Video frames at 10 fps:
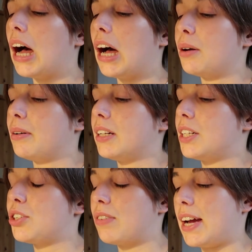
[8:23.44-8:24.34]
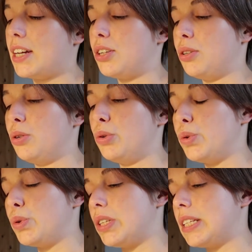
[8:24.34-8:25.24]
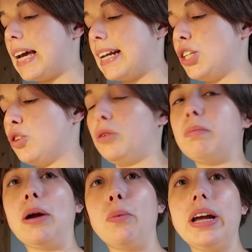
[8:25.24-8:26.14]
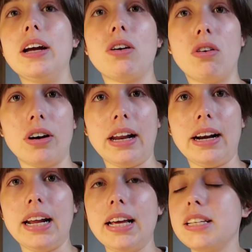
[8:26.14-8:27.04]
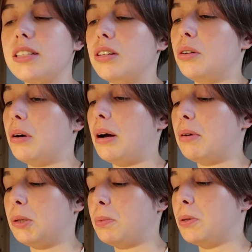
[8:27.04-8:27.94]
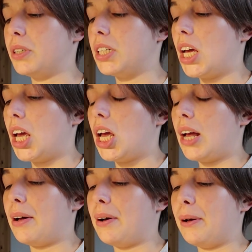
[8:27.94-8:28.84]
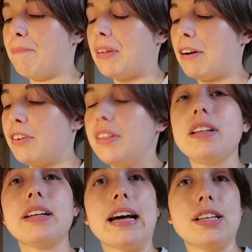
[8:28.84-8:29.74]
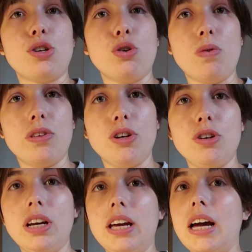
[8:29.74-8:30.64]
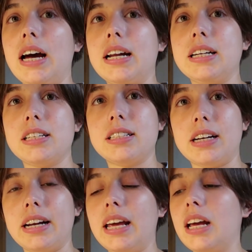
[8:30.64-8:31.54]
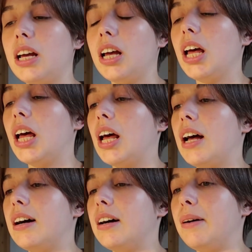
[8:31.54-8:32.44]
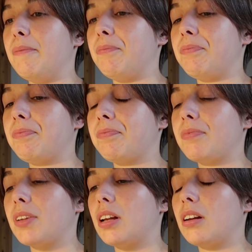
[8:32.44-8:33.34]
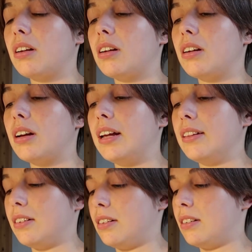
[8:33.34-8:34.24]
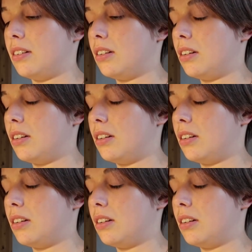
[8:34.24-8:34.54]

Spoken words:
I will try to schedule my week accordingly. So I will put everything that has to do with uni and studying in the